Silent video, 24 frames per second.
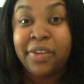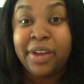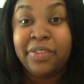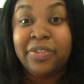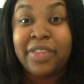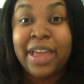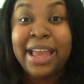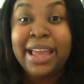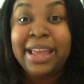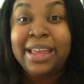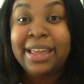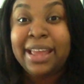Like,
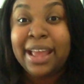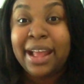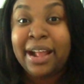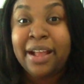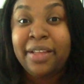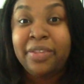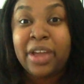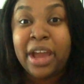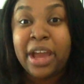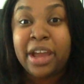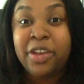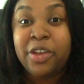they
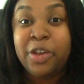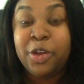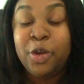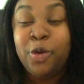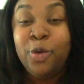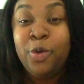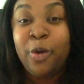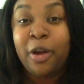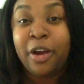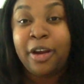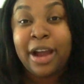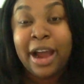get that
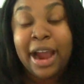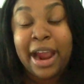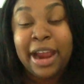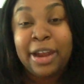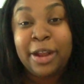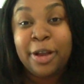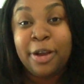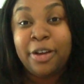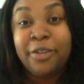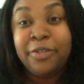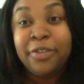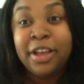you are kind
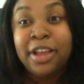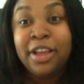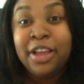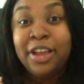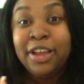of